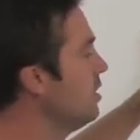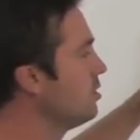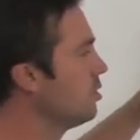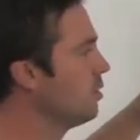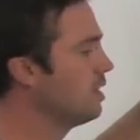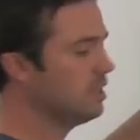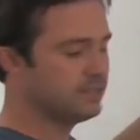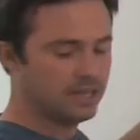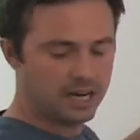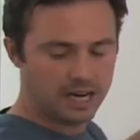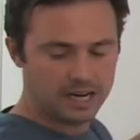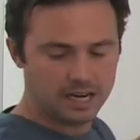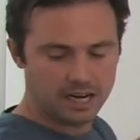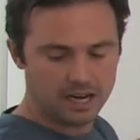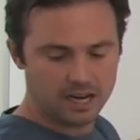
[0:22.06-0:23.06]
So it is
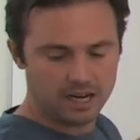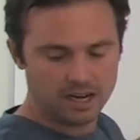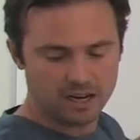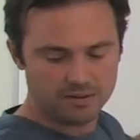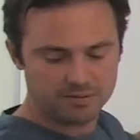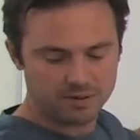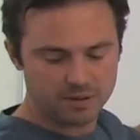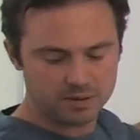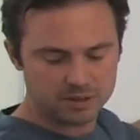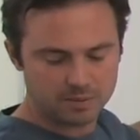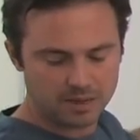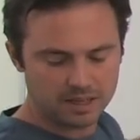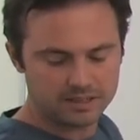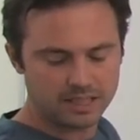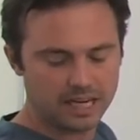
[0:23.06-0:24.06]
a, uh, a free
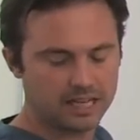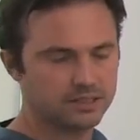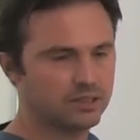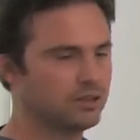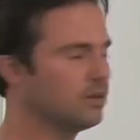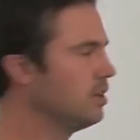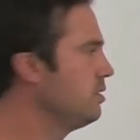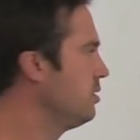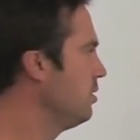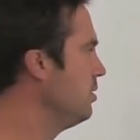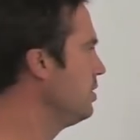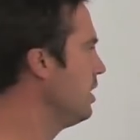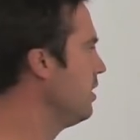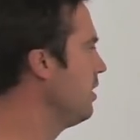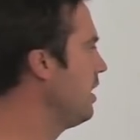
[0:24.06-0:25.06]
response answer or a
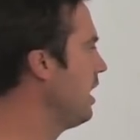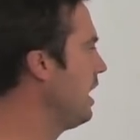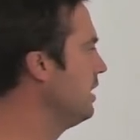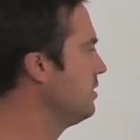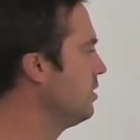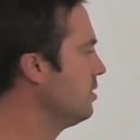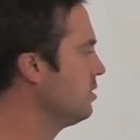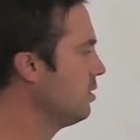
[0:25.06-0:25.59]
student-generated answer,